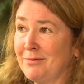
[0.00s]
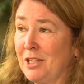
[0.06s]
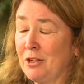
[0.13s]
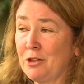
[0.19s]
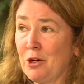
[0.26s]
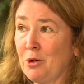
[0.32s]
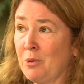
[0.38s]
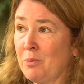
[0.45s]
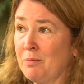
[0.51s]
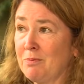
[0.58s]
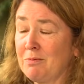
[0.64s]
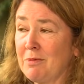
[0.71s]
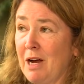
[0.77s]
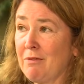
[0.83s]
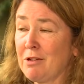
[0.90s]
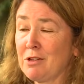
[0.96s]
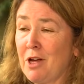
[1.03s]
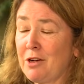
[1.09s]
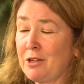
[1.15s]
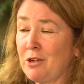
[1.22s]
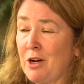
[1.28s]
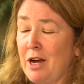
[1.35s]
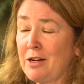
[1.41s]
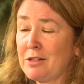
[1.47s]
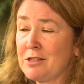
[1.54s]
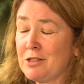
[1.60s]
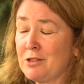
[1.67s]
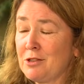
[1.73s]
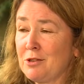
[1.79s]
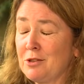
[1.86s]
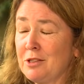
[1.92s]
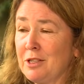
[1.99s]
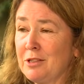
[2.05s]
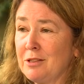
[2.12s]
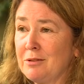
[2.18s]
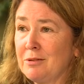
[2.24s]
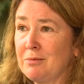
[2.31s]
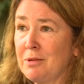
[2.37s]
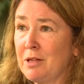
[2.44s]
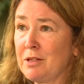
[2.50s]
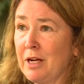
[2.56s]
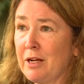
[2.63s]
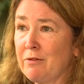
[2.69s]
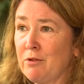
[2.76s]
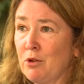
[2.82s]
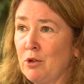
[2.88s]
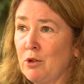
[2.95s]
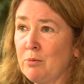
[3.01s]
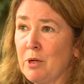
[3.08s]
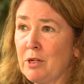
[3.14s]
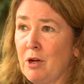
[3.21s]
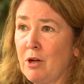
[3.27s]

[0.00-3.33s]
you know, have a lot of gratitude and be thankful.